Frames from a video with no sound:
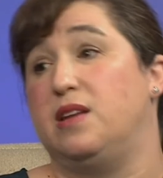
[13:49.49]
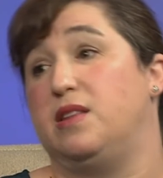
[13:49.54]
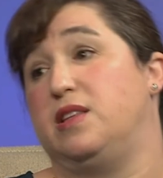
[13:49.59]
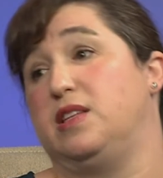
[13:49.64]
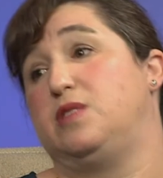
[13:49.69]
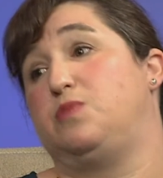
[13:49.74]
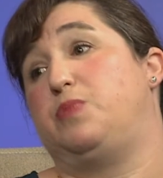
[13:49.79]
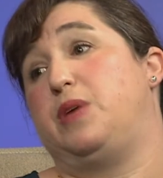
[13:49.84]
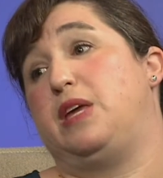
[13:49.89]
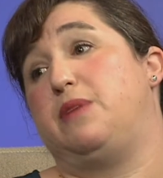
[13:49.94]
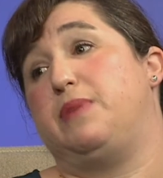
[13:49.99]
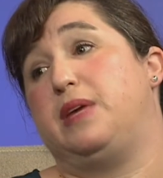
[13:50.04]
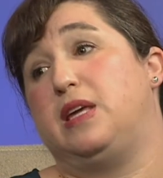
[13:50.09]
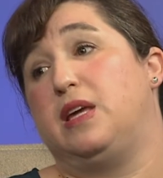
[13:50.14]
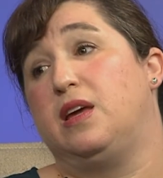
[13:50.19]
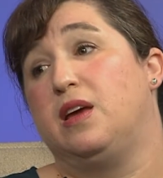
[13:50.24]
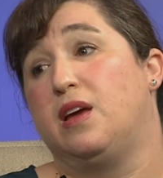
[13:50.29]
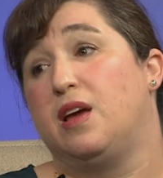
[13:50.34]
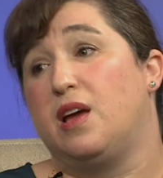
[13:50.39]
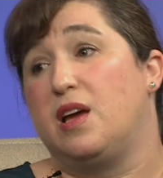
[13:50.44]
This baby
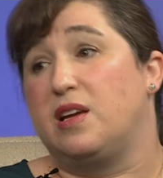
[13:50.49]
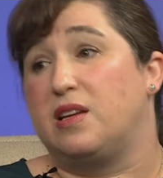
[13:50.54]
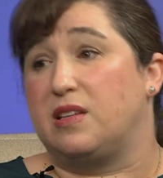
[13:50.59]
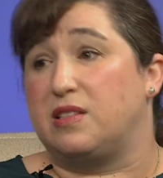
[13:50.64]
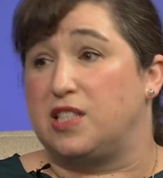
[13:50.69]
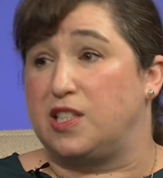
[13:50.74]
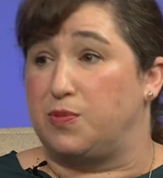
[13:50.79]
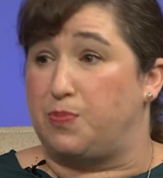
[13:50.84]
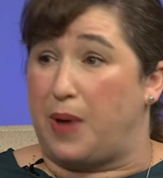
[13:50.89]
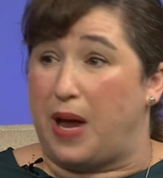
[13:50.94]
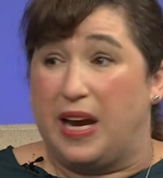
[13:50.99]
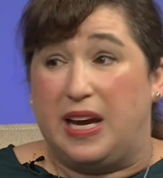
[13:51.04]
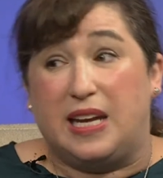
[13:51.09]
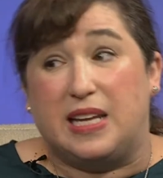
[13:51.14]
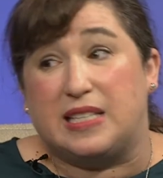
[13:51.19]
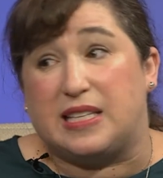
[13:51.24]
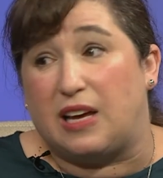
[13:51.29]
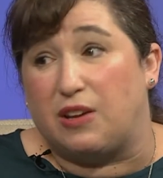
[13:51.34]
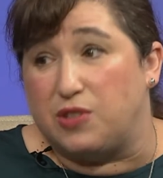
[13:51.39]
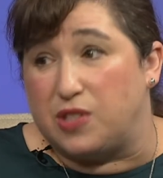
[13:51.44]
spine
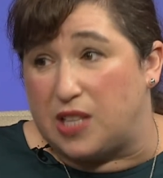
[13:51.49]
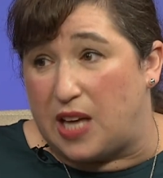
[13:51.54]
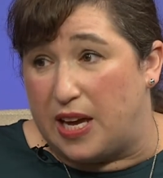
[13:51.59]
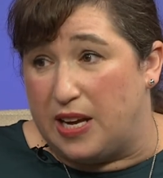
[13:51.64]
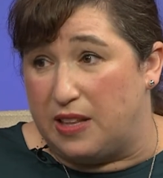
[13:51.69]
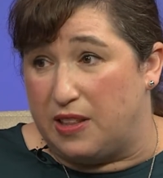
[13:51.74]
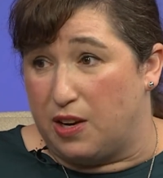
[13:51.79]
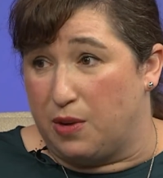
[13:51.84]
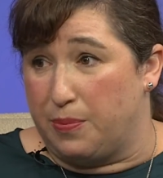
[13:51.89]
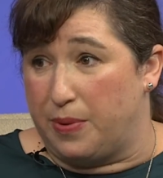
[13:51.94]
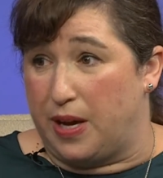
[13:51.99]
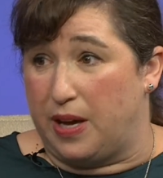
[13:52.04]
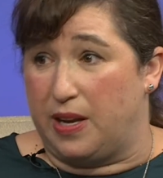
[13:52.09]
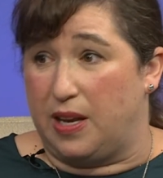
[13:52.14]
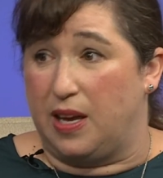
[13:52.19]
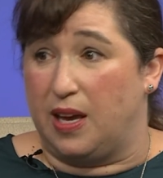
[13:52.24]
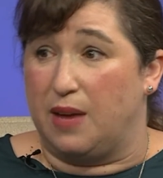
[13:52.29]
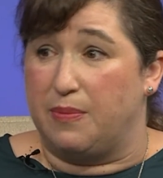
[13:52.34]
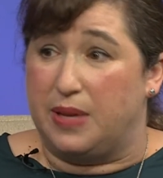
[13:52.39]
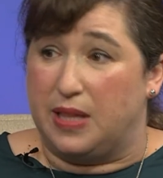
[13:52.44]
is outside of their
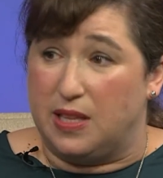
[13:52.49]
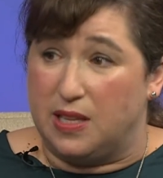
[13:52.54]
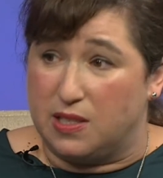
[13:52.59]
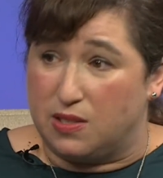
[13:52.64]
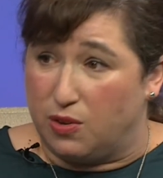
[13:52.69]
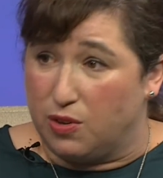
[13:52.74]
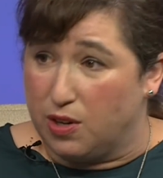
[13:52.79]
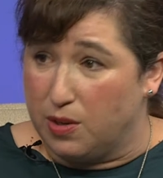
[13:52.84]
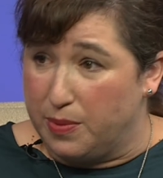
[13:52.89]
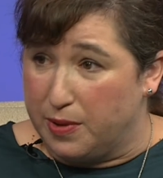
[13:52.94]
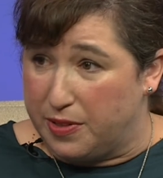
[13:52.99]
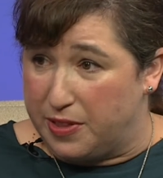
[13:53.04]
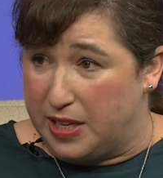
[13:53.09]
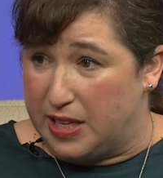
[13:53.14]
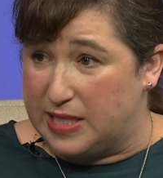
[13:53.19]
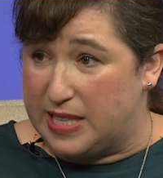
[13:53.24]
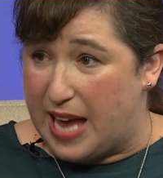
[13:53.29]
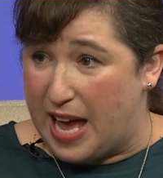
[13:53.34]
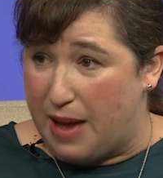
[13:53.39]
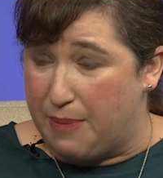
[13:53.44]
body. I mean, these horrible
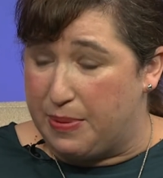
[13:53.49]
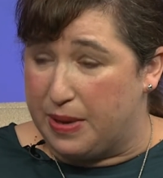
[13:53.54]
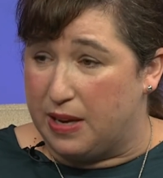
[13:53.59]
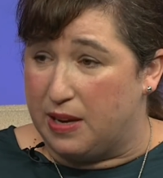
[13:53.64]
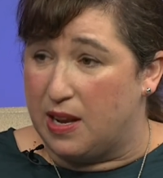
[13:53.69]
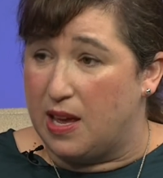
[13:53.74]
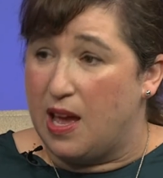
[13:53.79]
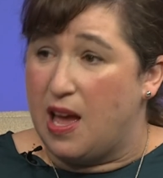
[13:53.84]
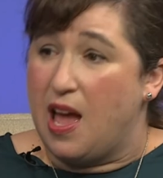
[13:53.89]
things happen.